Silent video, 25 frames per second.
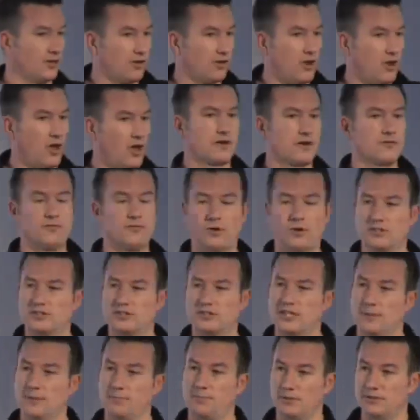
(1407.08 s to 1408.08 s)
a lot of what
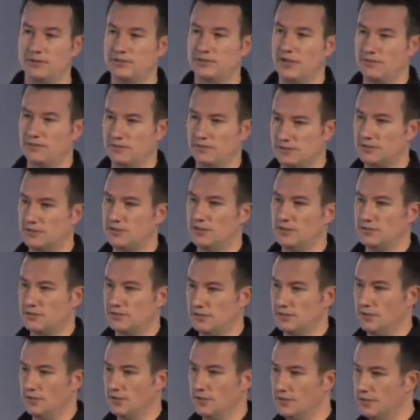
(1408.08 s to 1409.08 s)
SharePoint services used
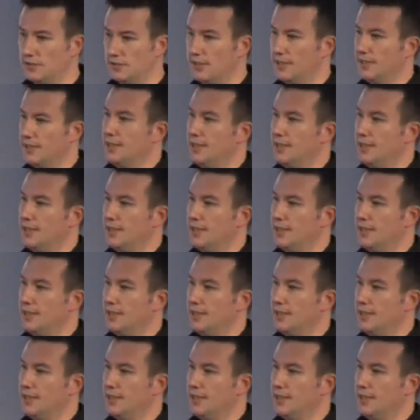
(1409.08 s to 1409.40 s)
to do,